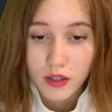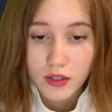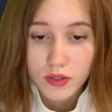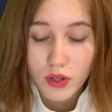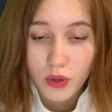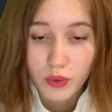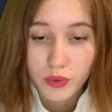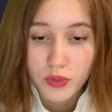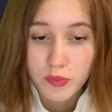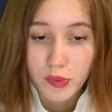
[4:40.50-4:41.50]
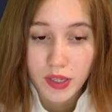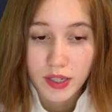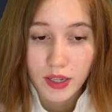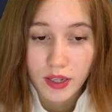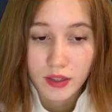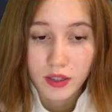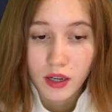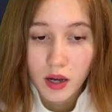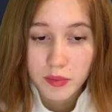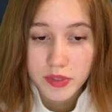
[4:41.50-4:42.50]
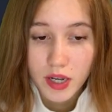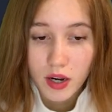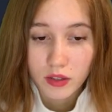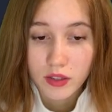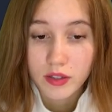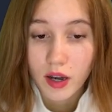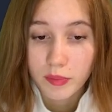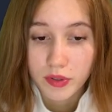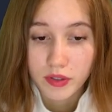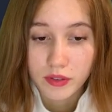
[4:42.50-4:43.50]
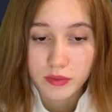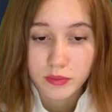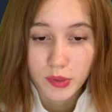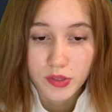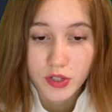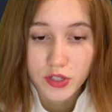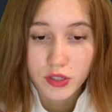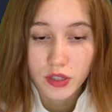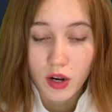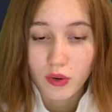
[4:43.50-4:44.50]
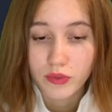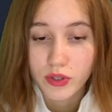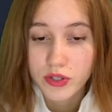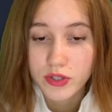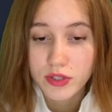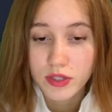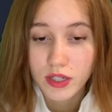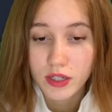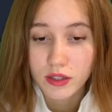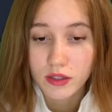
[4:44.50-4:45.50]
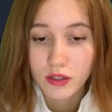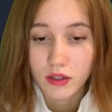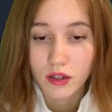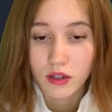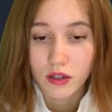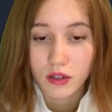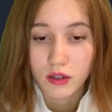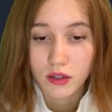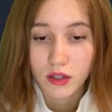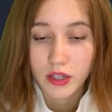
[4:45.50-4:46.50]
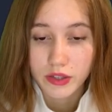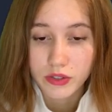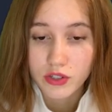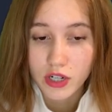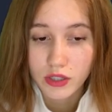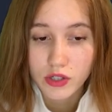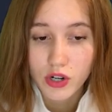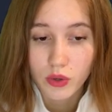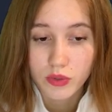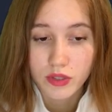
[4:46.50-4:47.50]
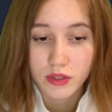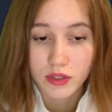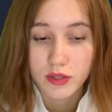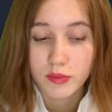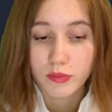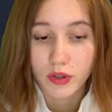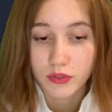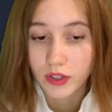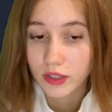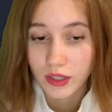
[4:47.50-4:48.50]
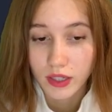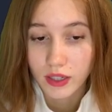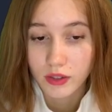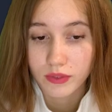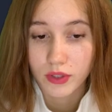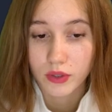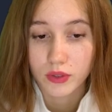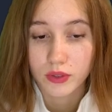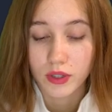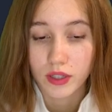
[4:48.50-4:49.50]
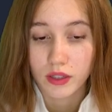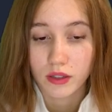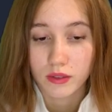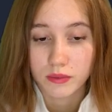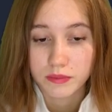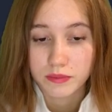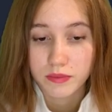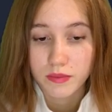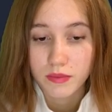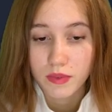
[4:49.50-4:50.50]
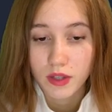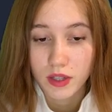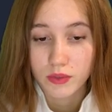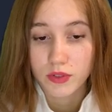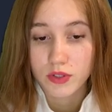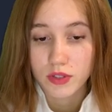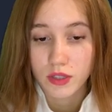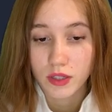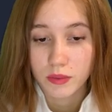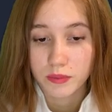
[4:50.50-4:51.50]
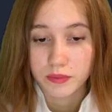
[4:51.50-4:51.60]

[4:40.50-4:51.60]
so to speak it comes out in the upper position our first indicator uh, Keltner channel shows this perfectly if you and if you see